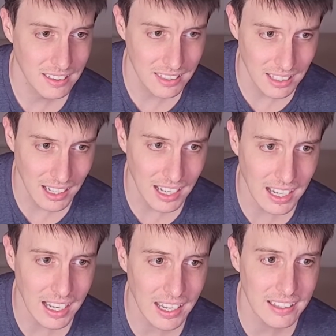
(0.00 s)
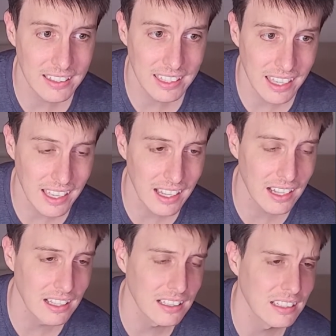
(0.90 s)
the I, the
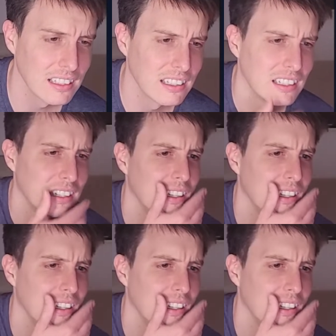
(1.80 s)
L.